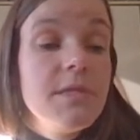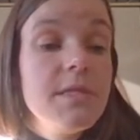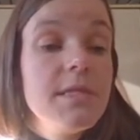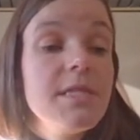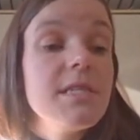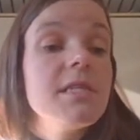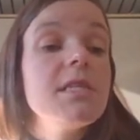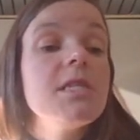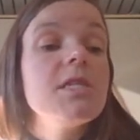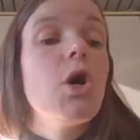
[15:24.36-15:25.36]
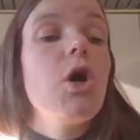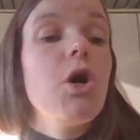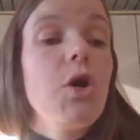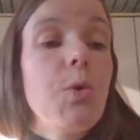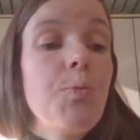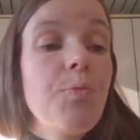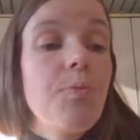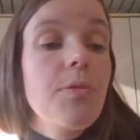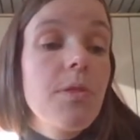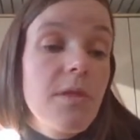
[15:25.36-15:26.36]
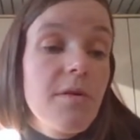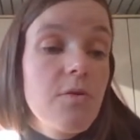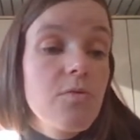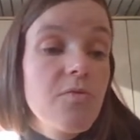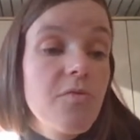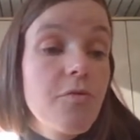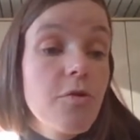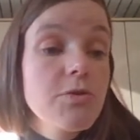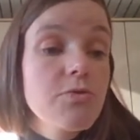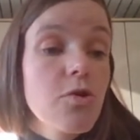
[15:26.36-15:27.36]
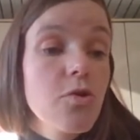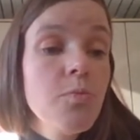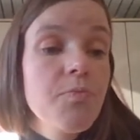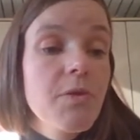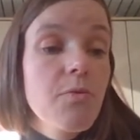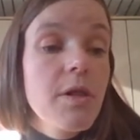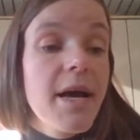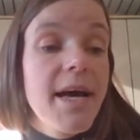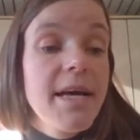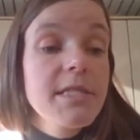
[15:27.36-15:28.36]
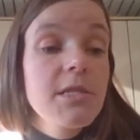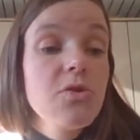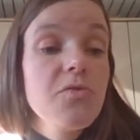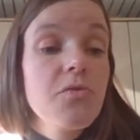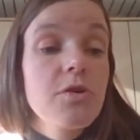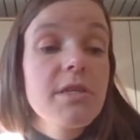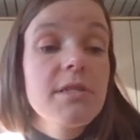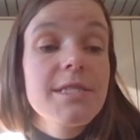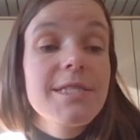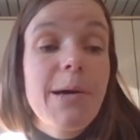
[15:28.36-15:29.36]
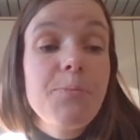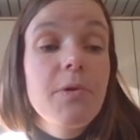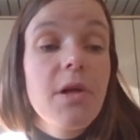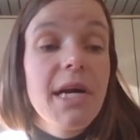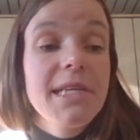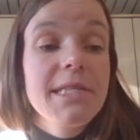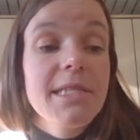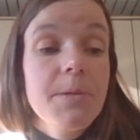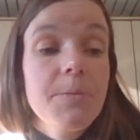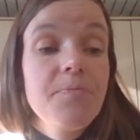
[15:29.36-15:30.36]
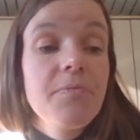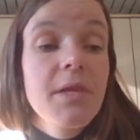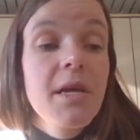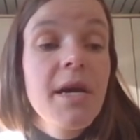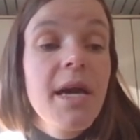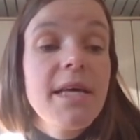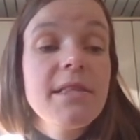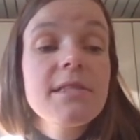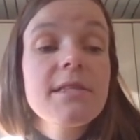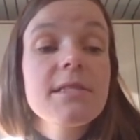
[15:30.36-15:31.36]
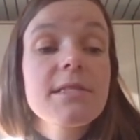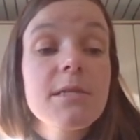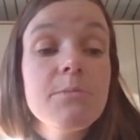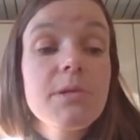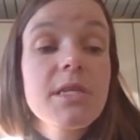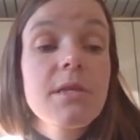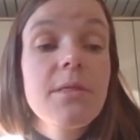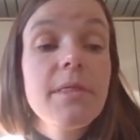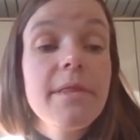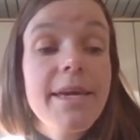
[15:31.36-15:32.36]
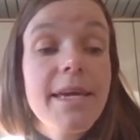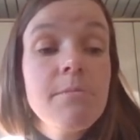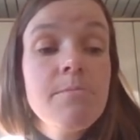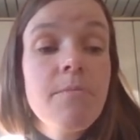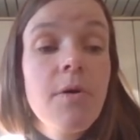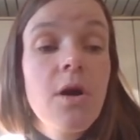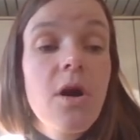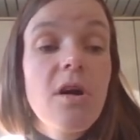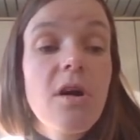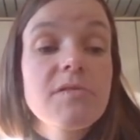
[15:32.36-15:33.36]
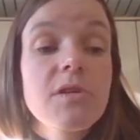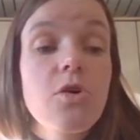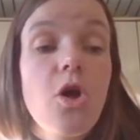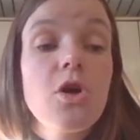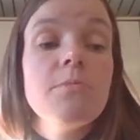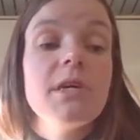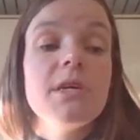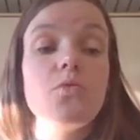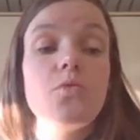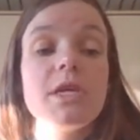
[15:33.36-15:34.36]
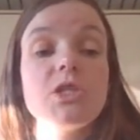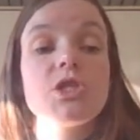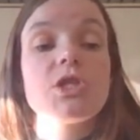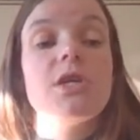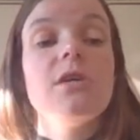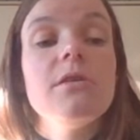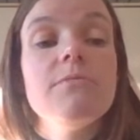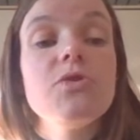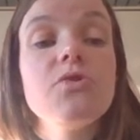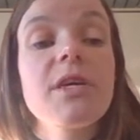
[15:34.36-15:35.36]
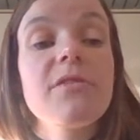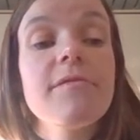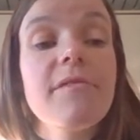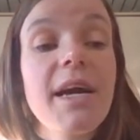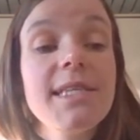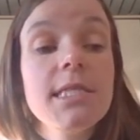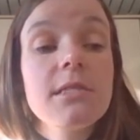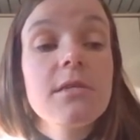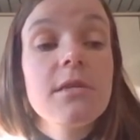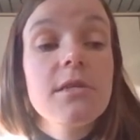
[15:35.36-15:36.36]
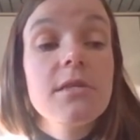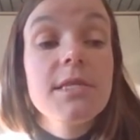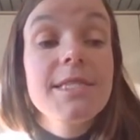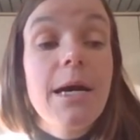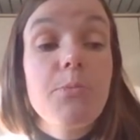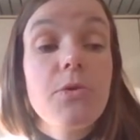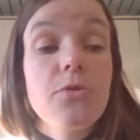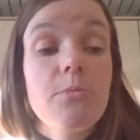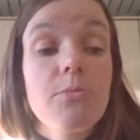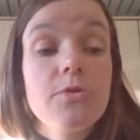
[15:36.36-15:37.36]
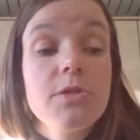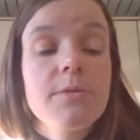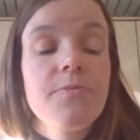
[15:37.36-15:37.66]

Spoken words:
the fourth row will ask you for the sample ID. And this is simply the name of the column in which you can find the sample numbers.